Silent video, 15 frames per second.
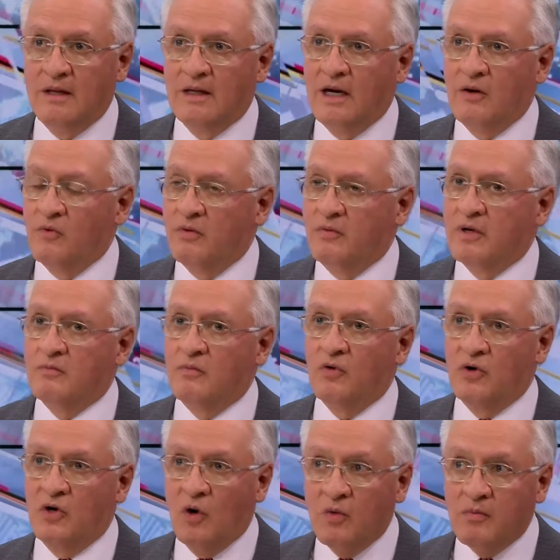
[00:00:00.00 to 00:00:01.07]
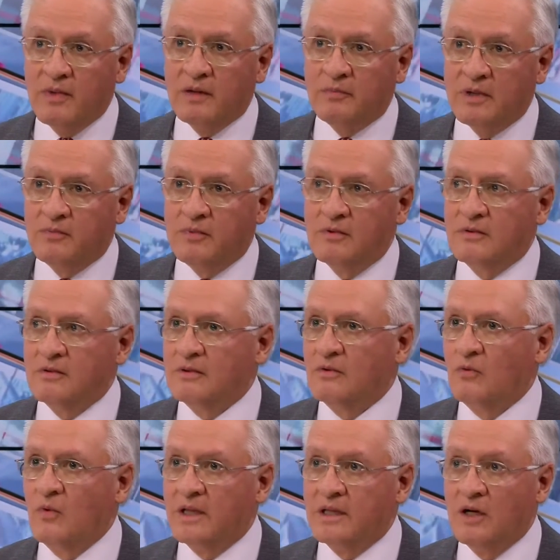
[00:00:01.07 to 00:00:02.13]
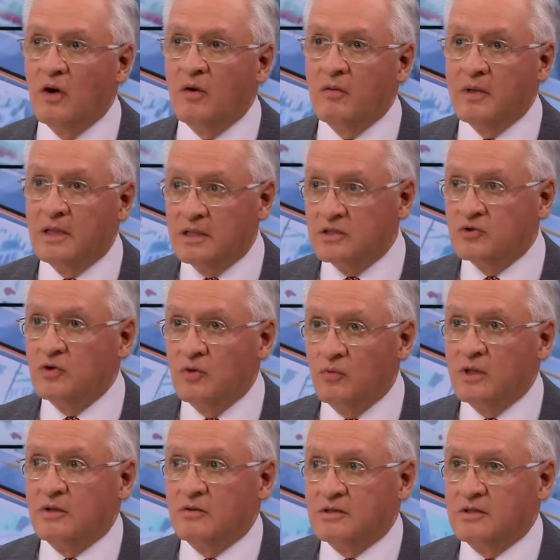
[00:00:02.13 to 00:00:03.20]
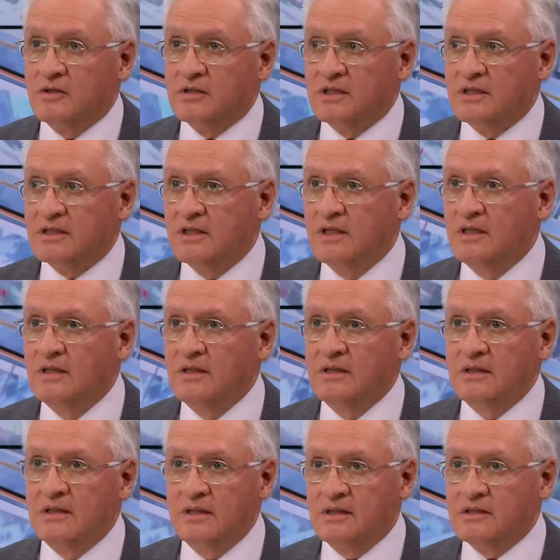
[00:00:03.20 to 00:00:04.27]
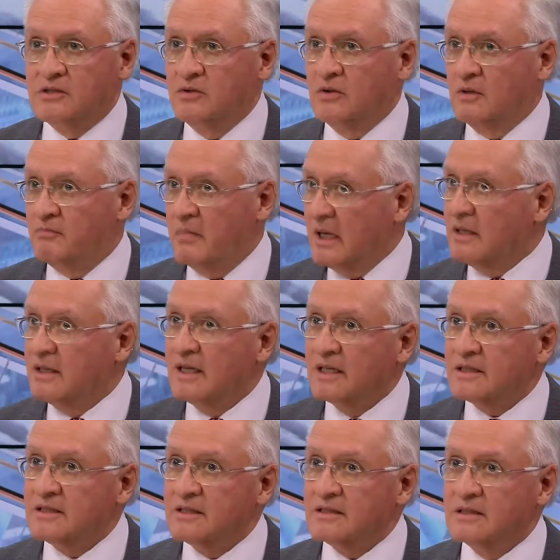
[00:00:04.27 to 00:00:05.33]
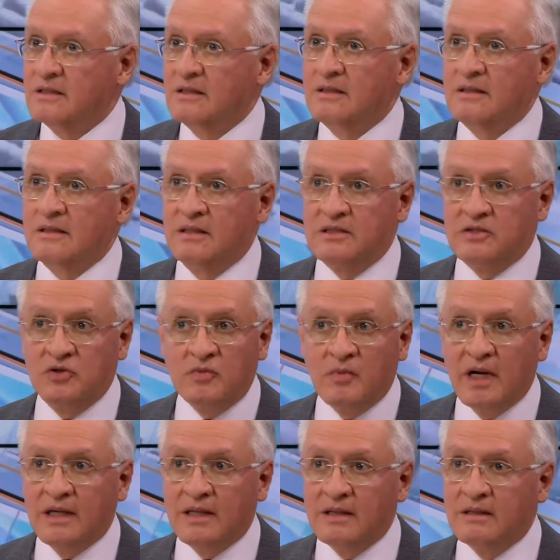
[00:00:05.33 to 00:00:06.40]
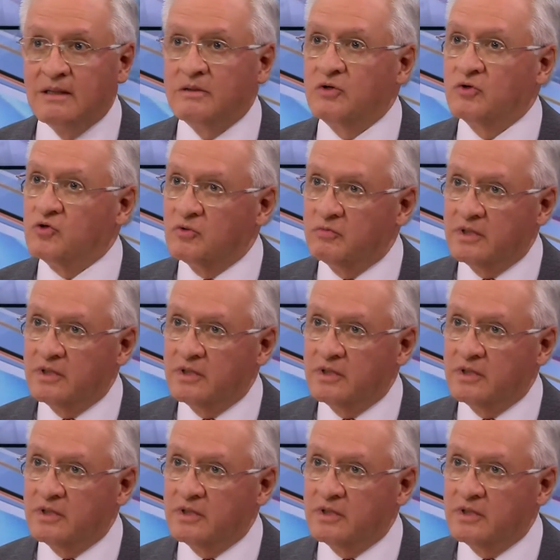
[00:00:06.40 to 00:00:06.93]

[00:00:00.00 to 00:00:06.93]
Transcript: and will be more known by people what the government is doing with the resources. It's your paying taxes. It's your money. You should